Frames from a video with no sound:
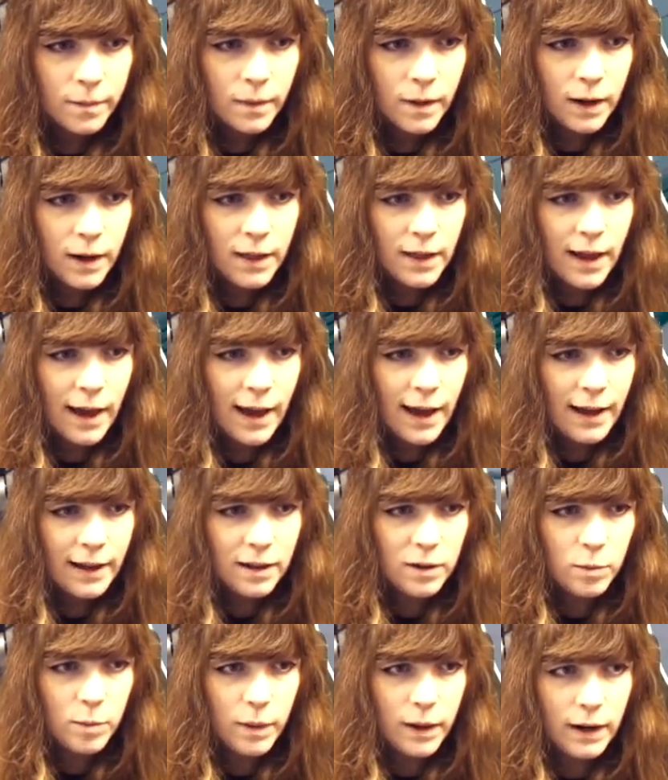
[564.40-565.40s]
In the
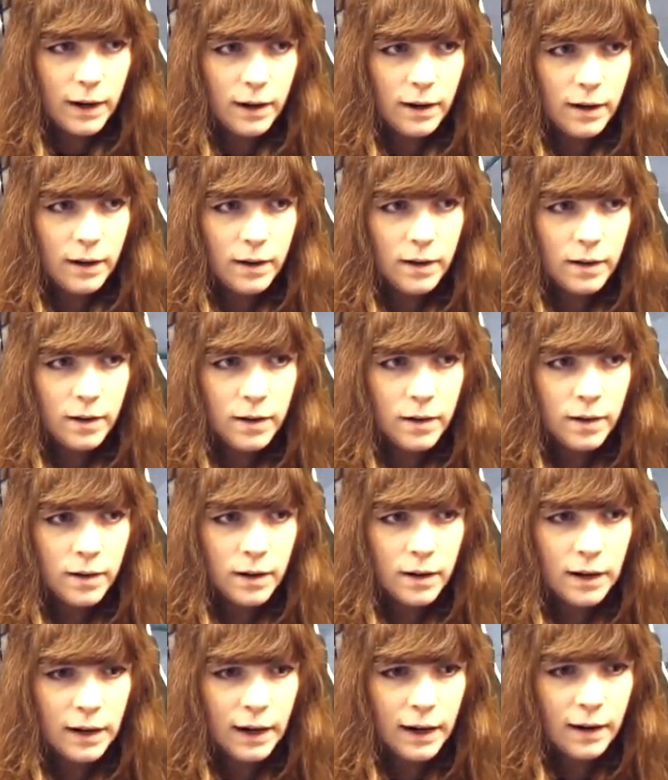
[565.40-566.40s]
head's better.
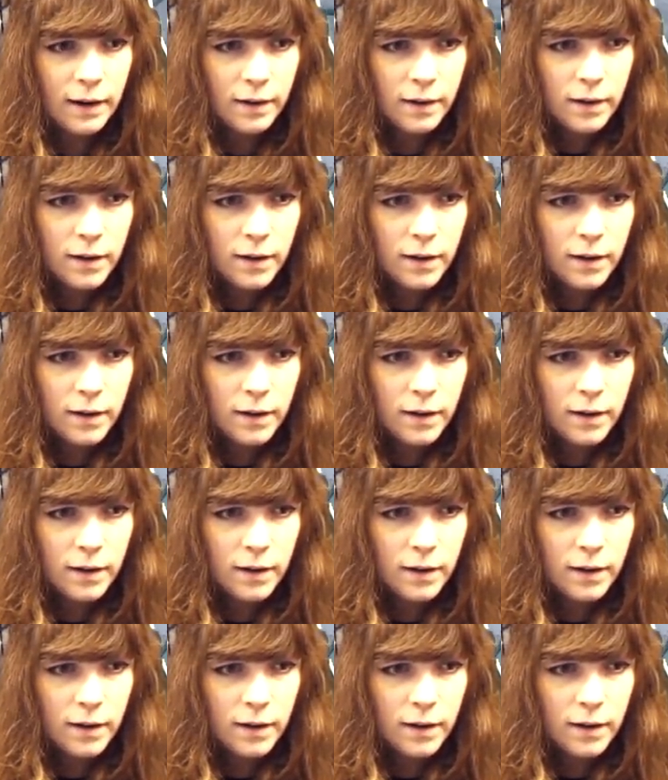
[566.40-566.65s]
Okay.